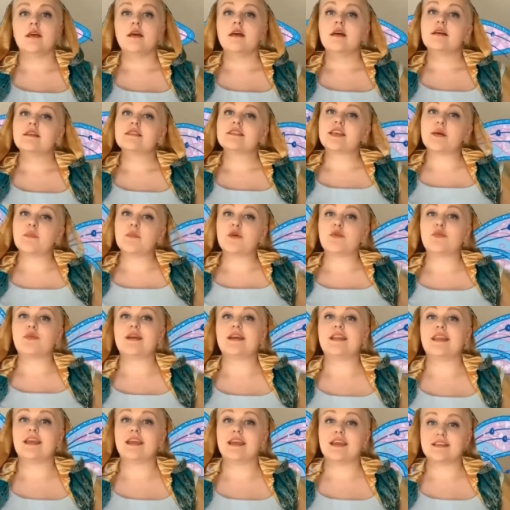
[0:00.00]
Summer
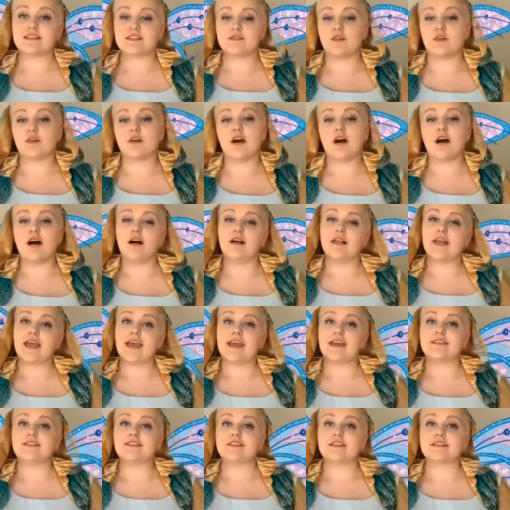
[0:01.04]
reading is for all
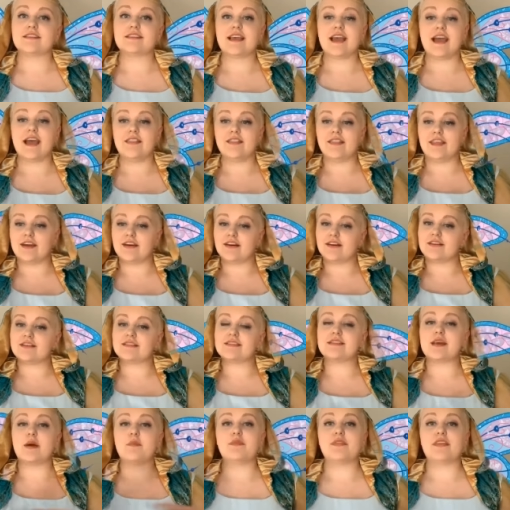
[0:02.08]
ages, and there is
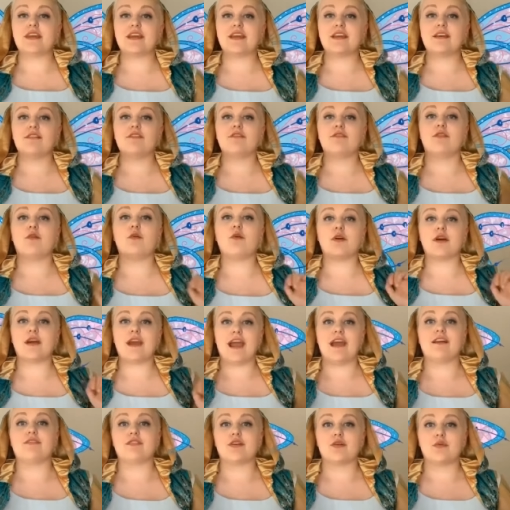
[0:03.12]
something for
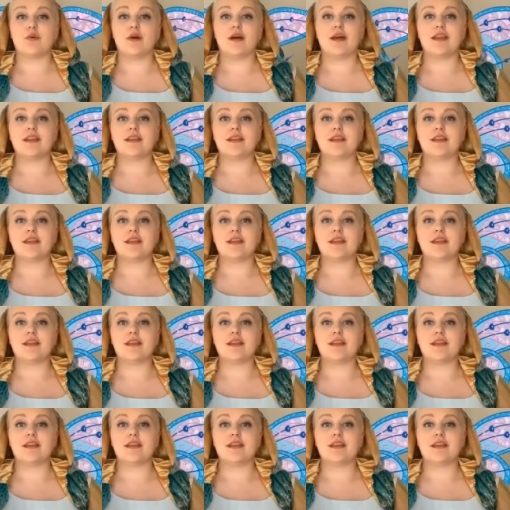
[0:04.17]
everyone.